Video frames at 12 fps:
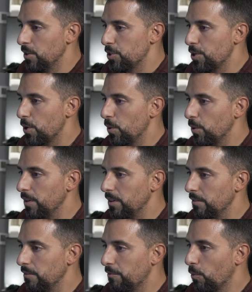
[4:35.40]
So
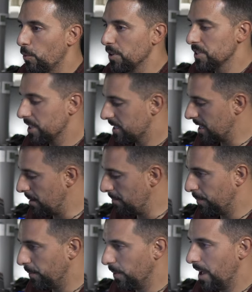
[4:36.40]
for this
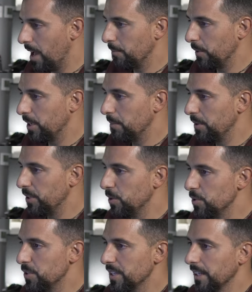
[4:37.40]
example I'm going to be
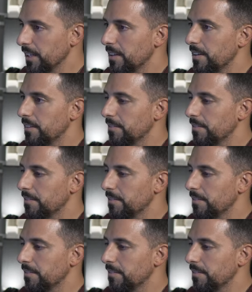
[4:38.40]
using